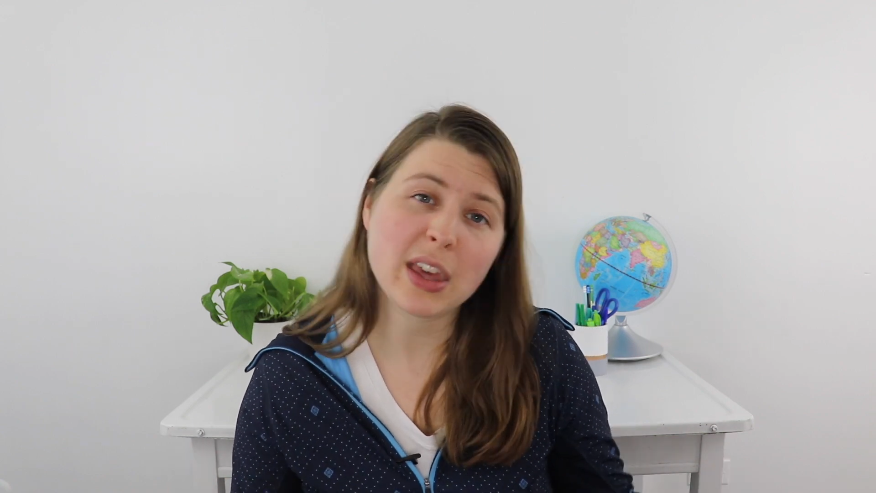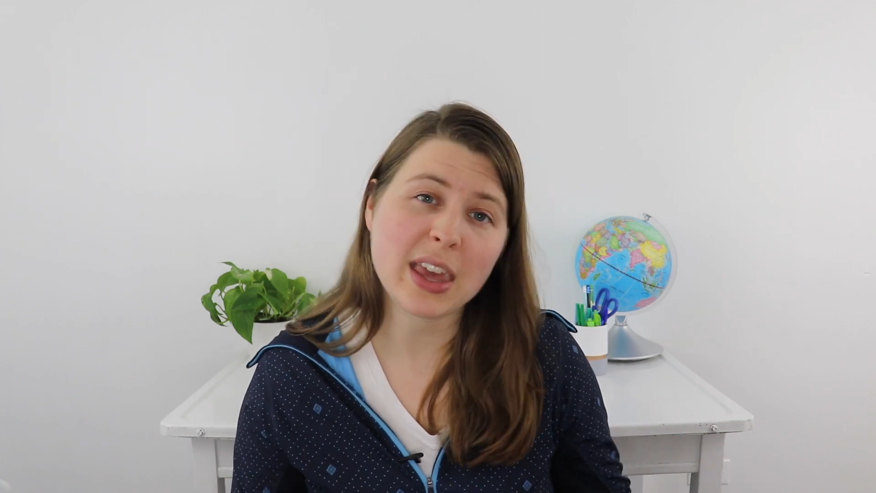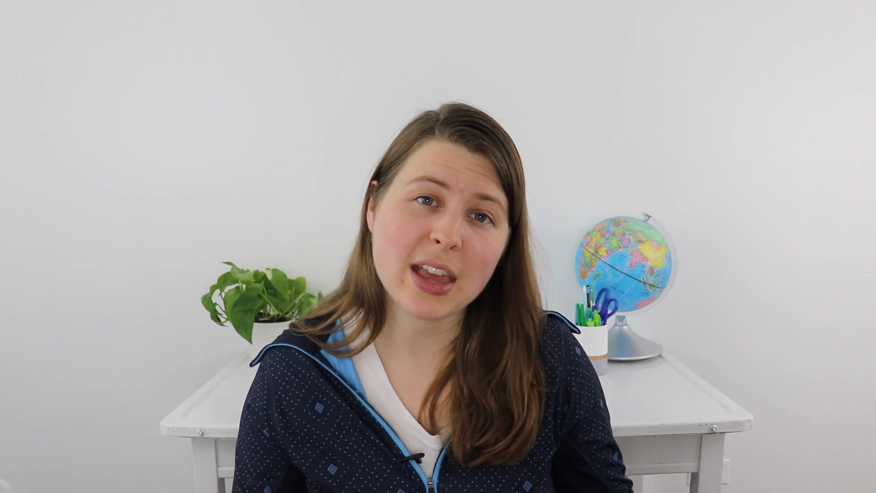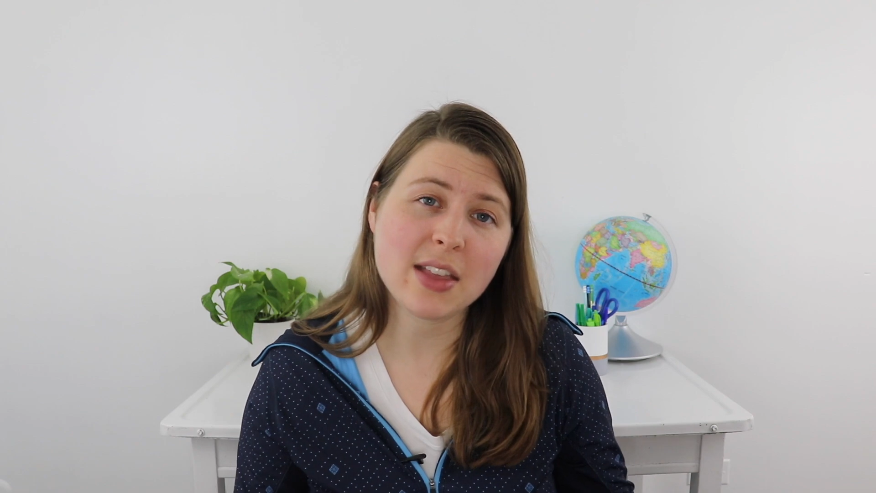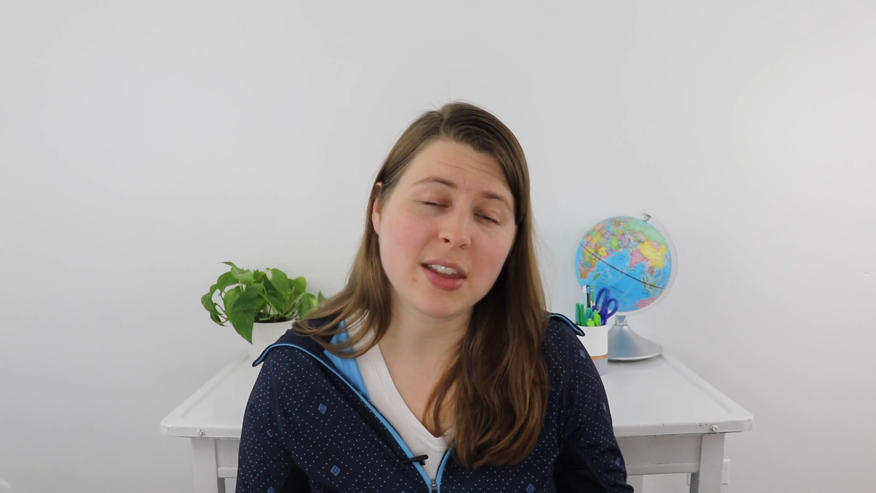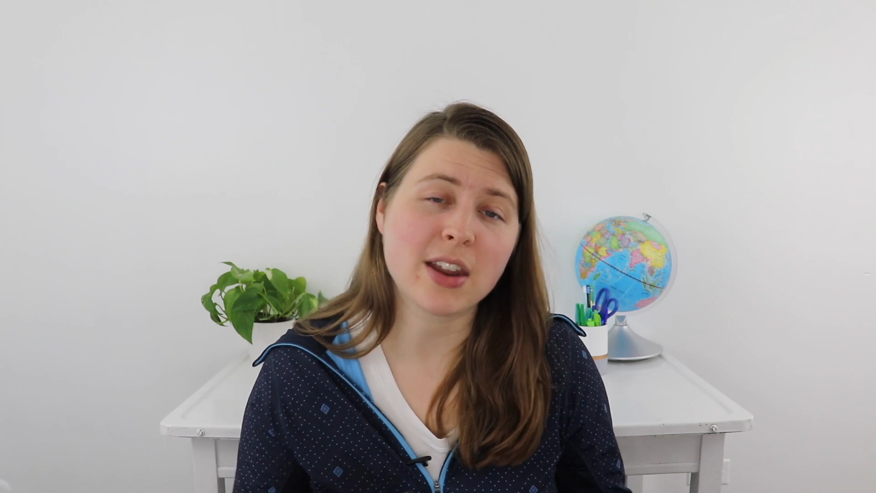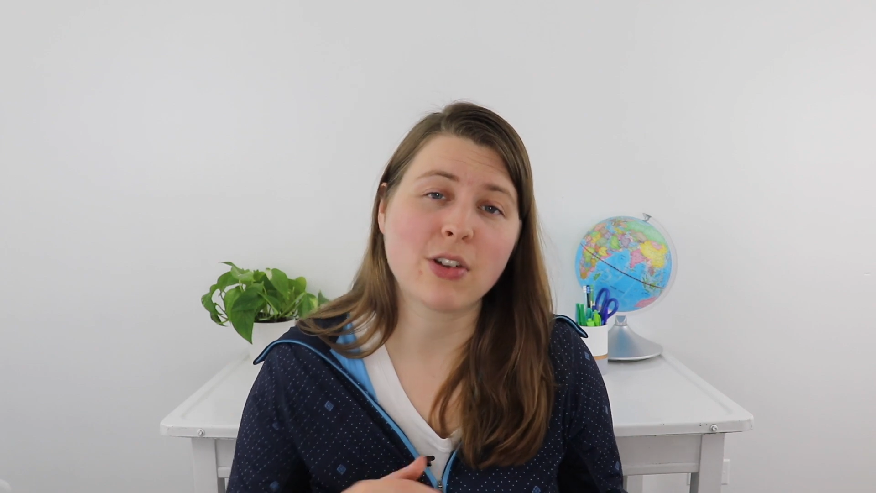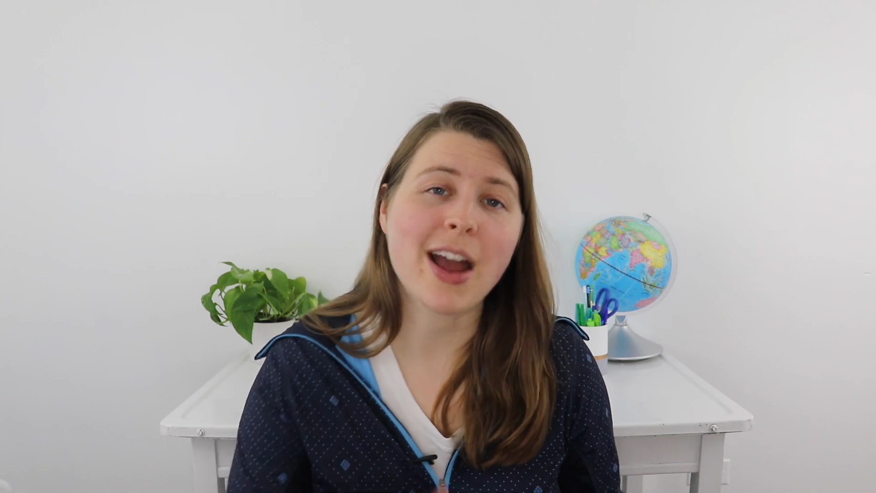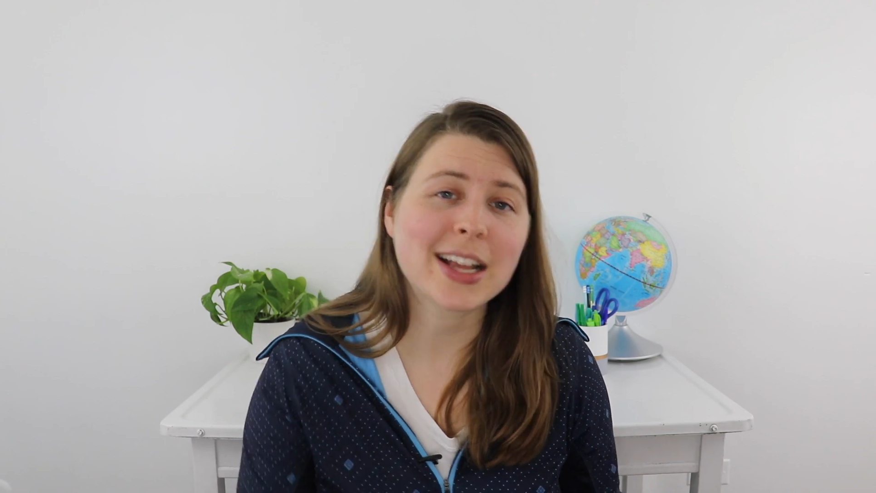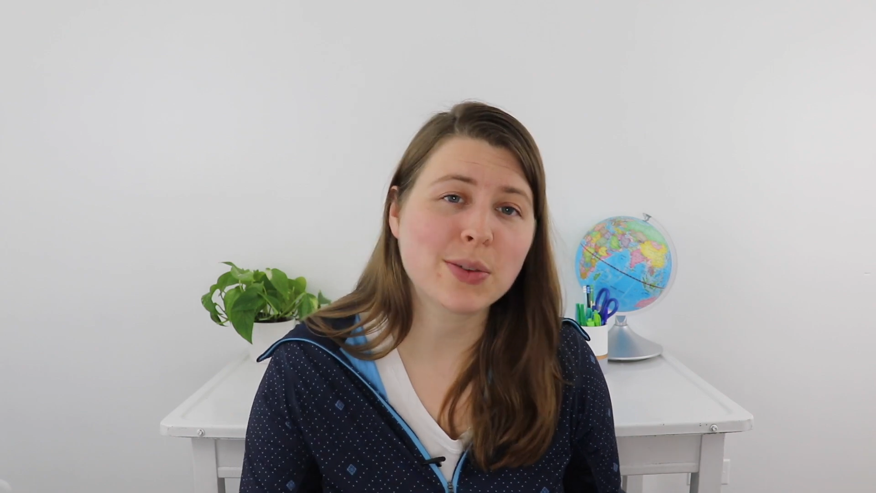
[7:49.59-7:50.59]
the kids and
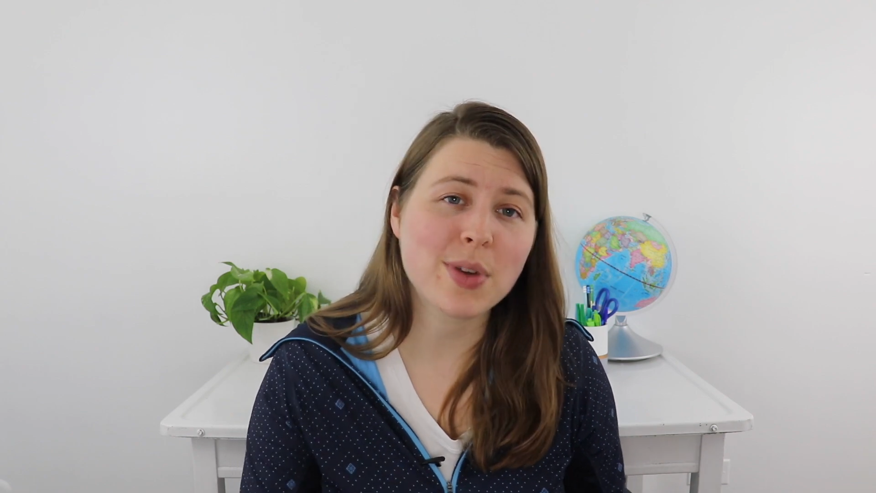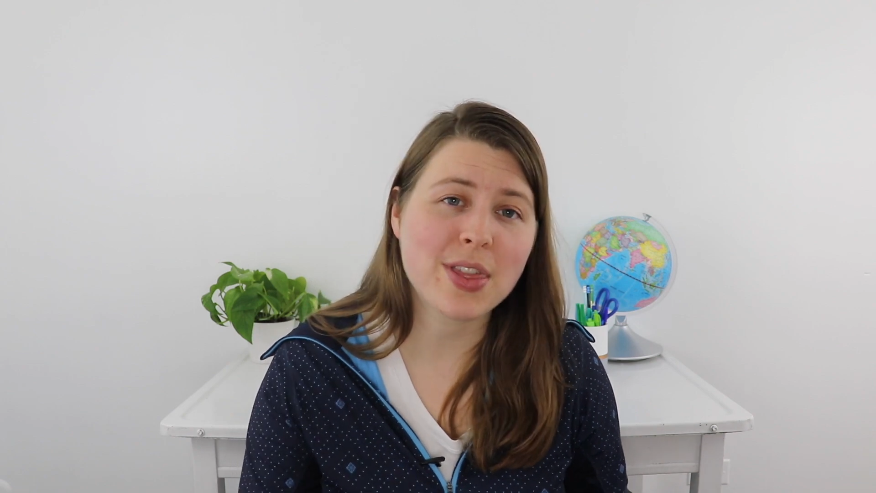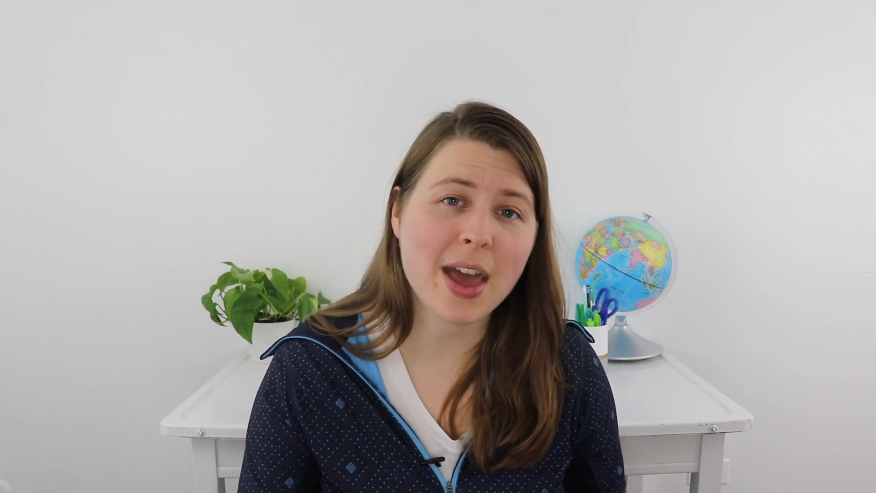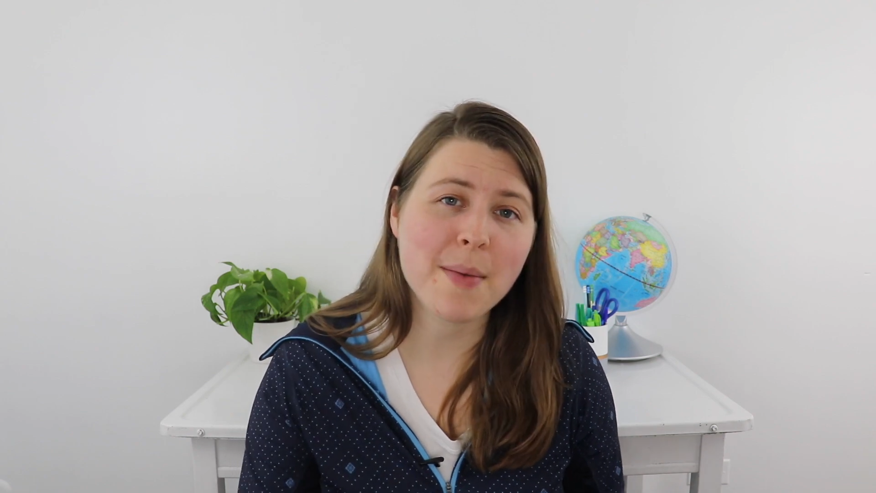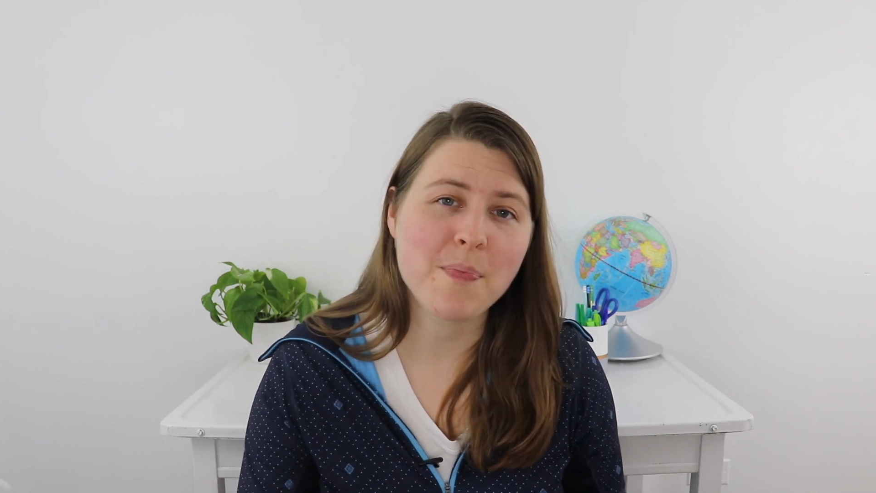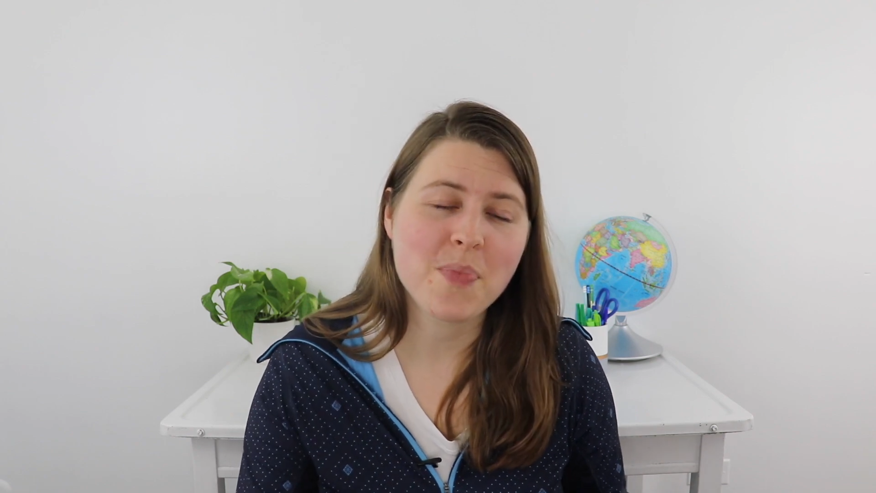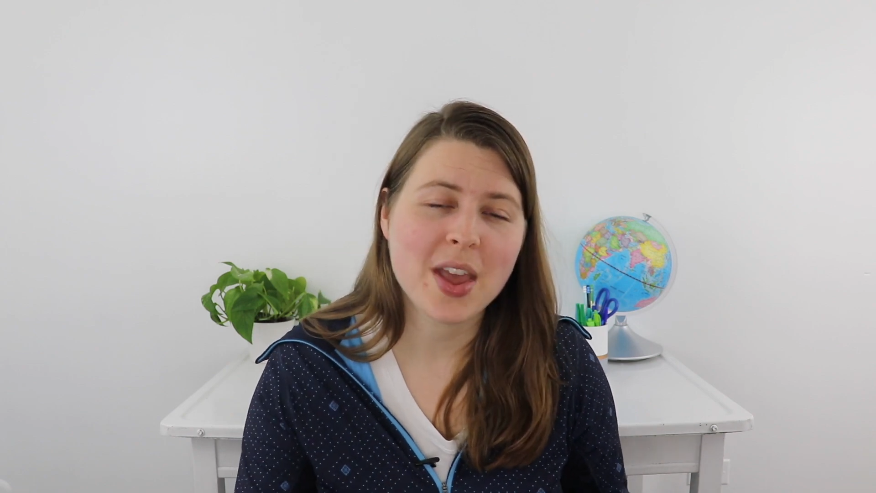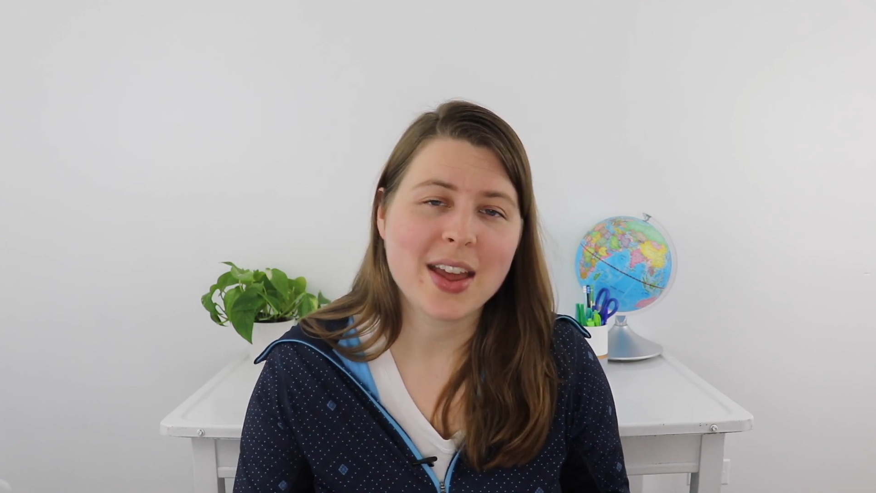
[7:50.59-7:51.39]
interacting with them,